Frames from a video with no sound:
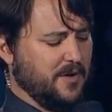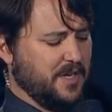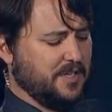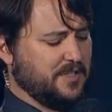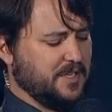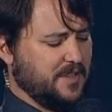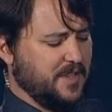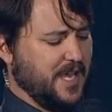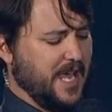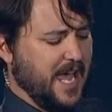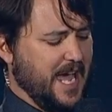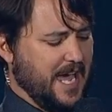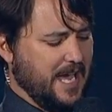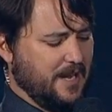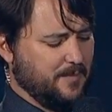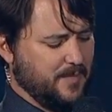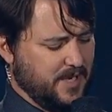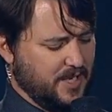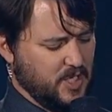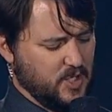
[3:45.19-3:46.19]
to the
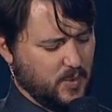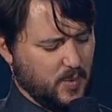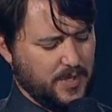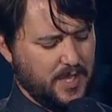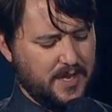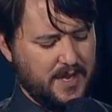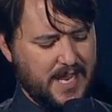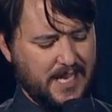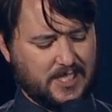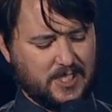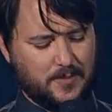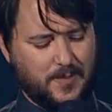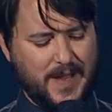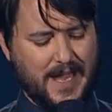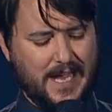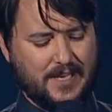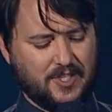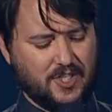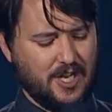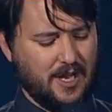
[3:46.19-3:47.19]
admins when the next
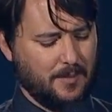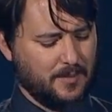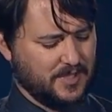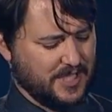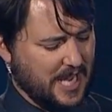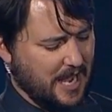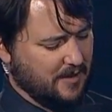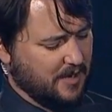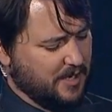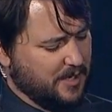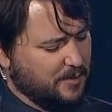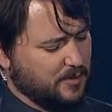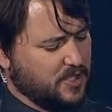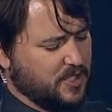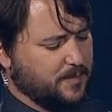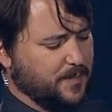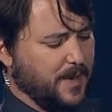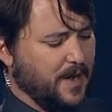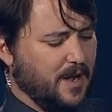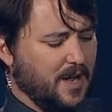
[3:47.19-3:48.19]
patch comes out and you
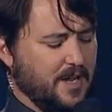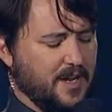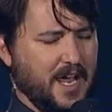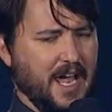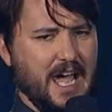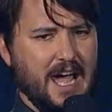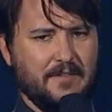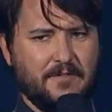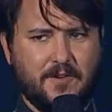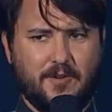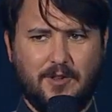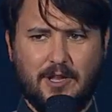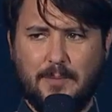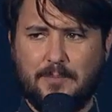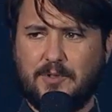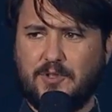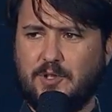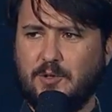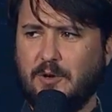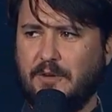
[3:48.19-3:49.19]
spawn
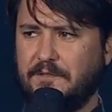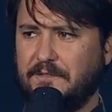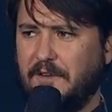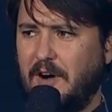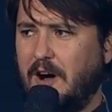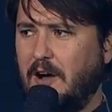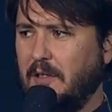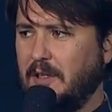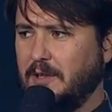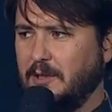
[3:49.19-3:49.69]
half-clipped to a fallen